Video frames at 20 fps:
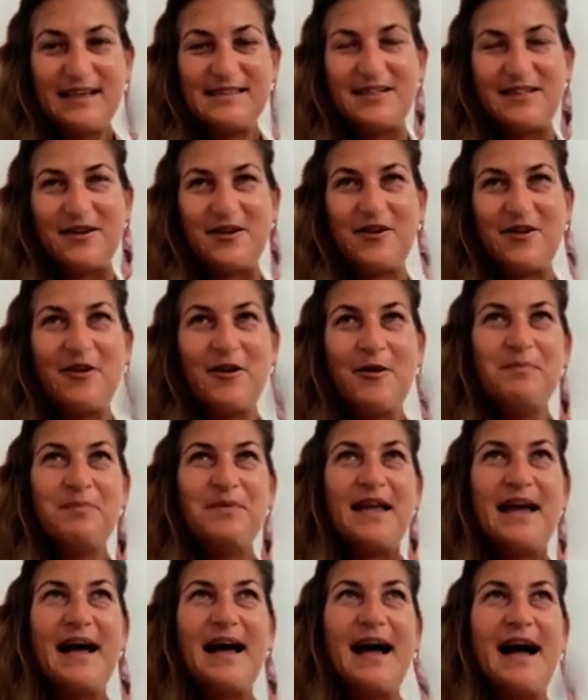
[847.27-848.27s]
So
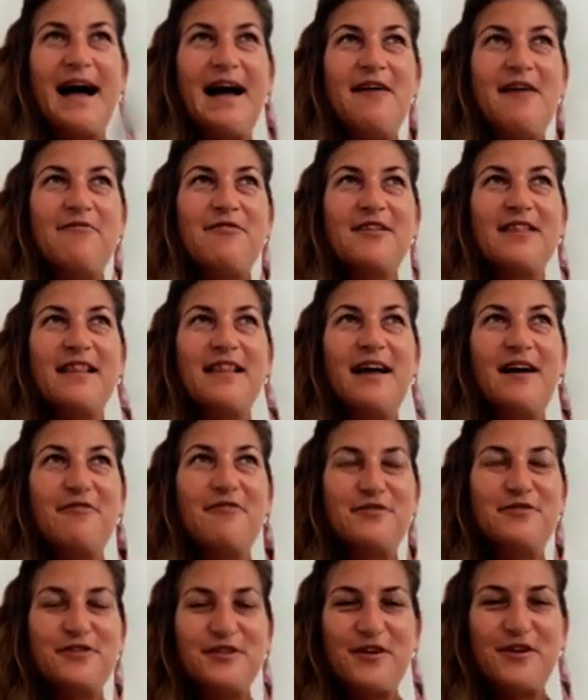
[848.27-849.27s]
I would
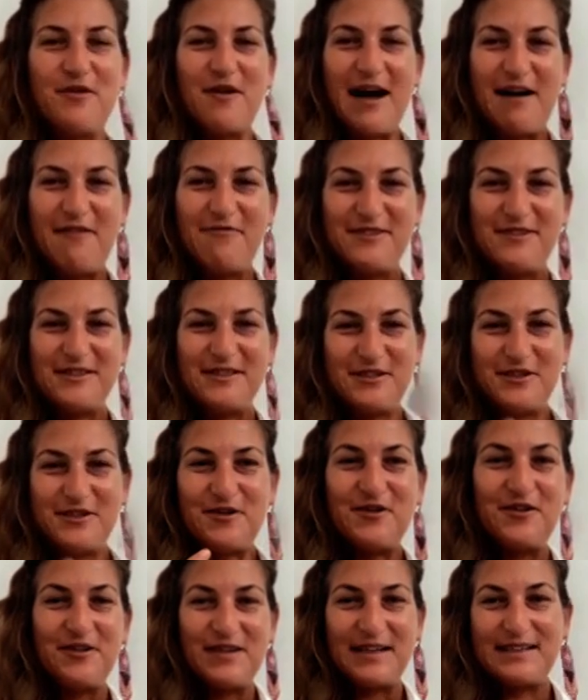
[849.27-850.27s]
love to know how was
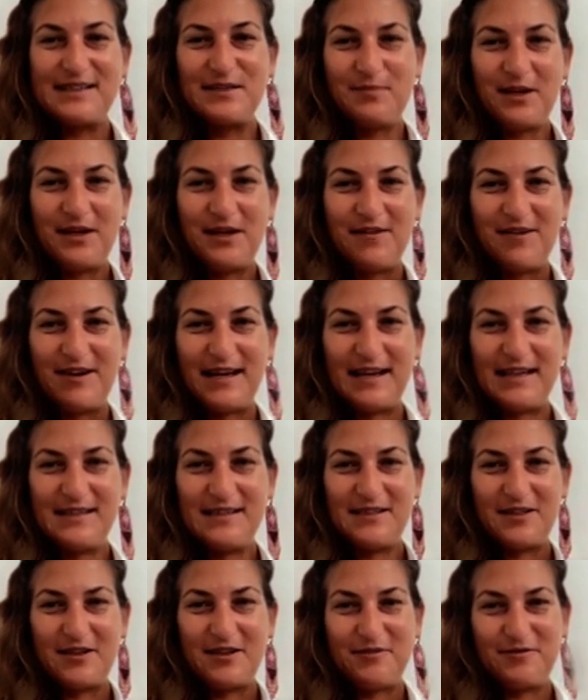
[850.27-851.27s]
your
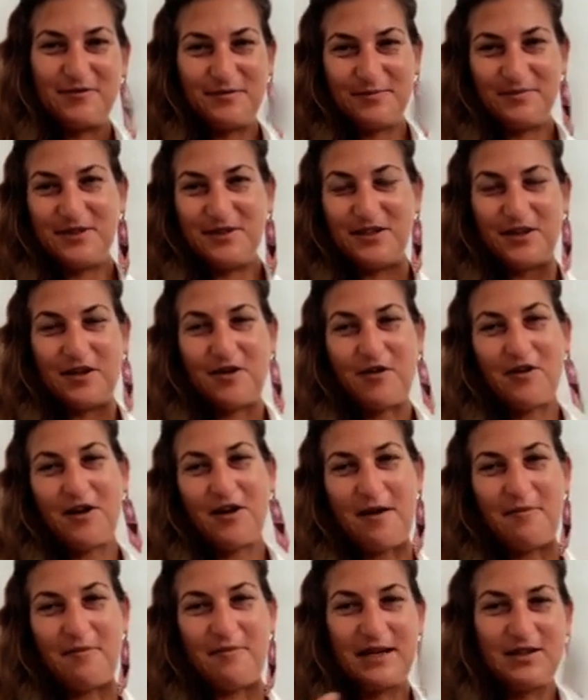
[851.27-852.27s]
experience of,
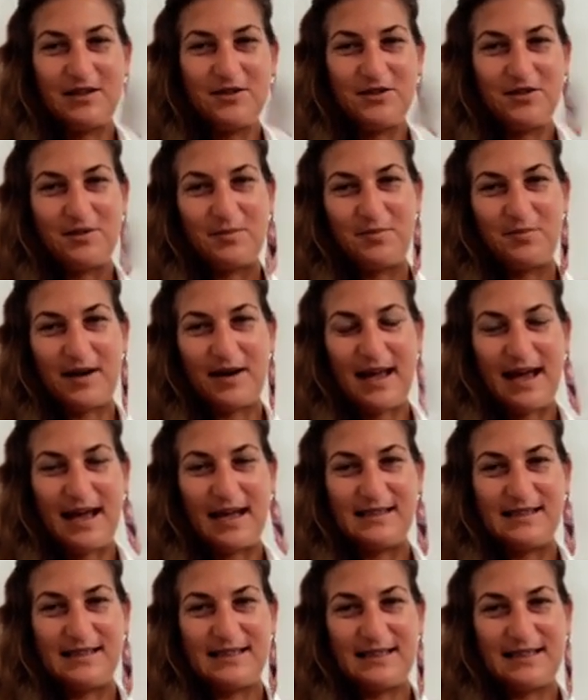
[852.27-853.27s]
coming to the
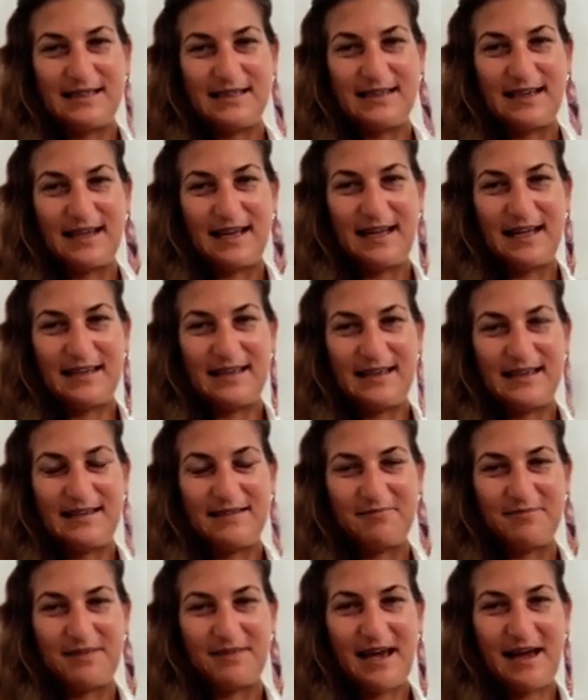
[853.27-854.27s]
plants, and
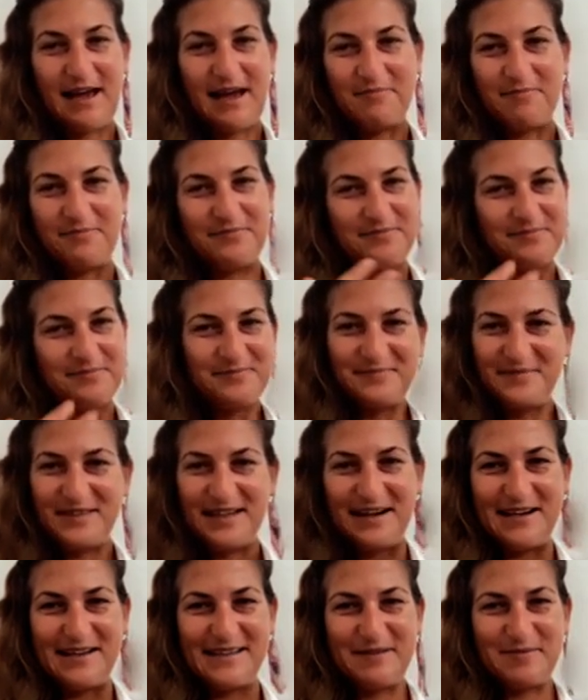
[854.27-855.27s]
yeah,
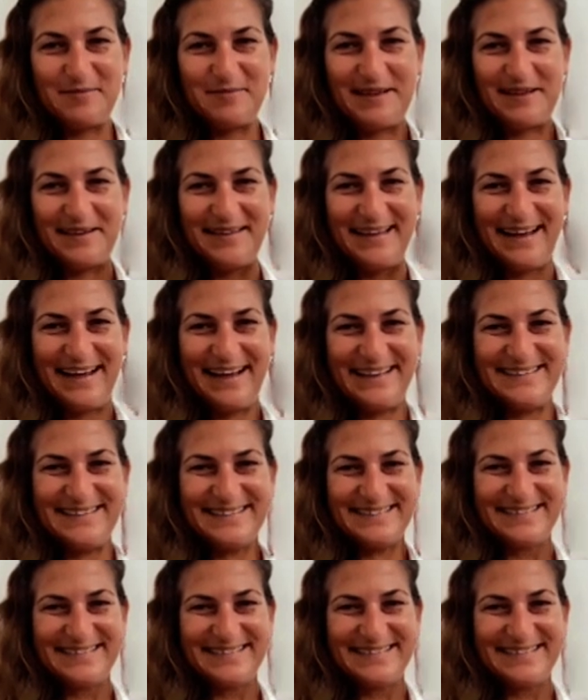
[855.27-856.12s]
tell us about that.